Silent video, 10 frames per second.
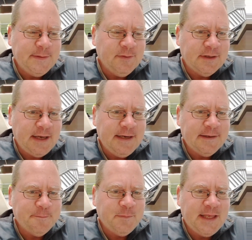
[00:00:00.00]
people to kind of
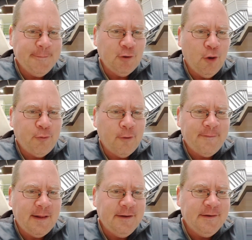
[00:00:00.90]
keep a low
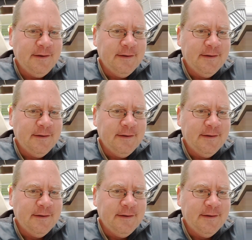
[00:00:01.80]
profile and